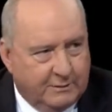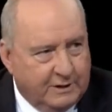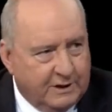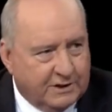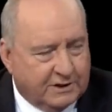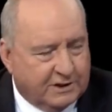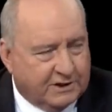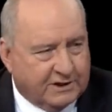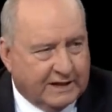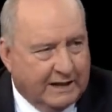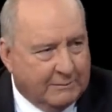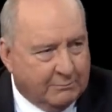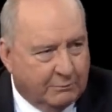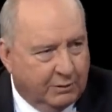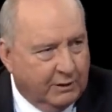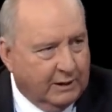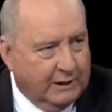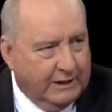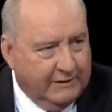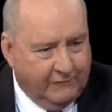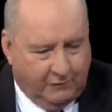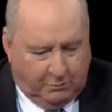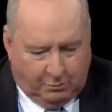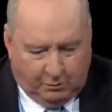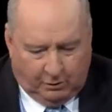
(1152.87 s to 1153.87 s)
I mean, this is
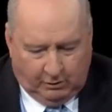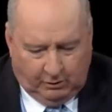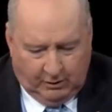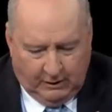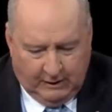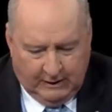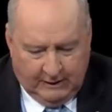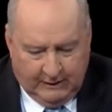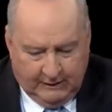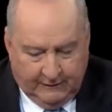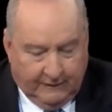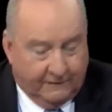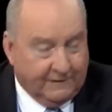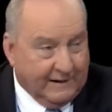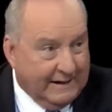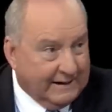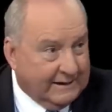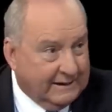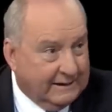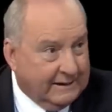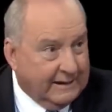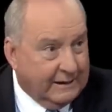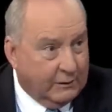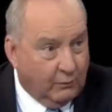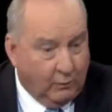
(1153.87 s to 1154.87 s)
unbelievable that
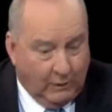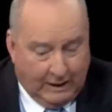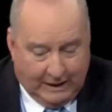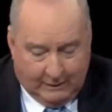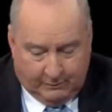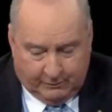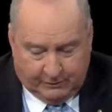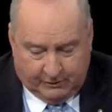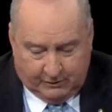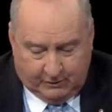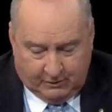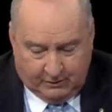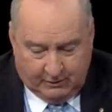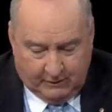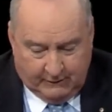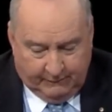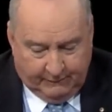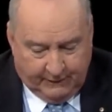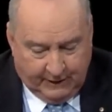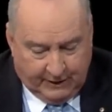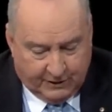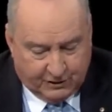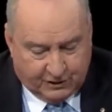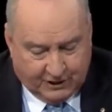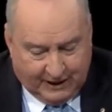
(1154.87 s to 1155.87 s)
they could get away with it
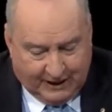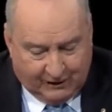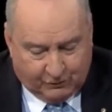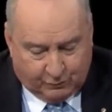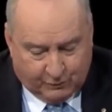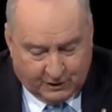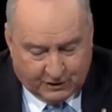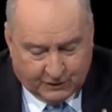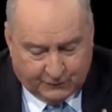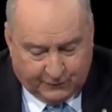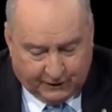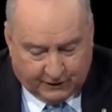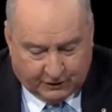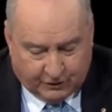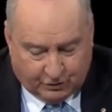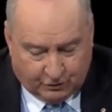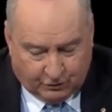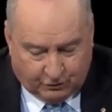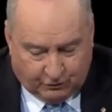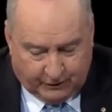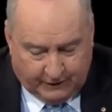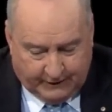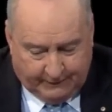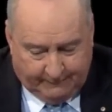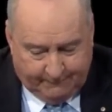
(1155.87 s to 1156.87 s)
in southwest
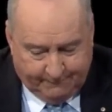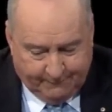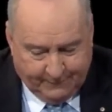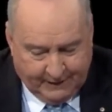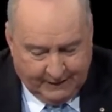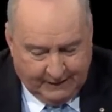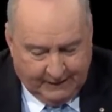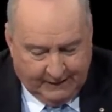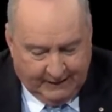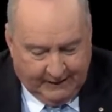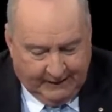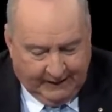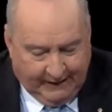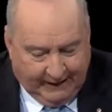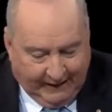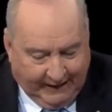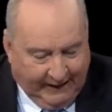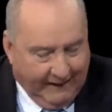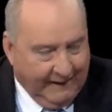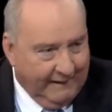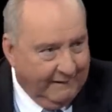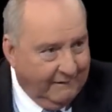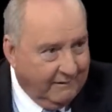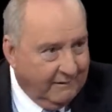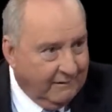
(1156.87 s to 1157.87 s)
Victoria,
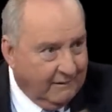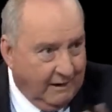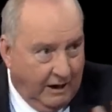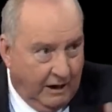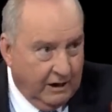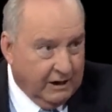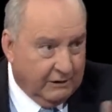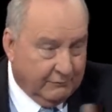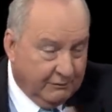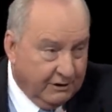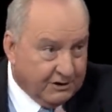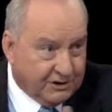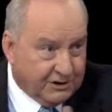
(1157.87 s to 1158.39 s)
and only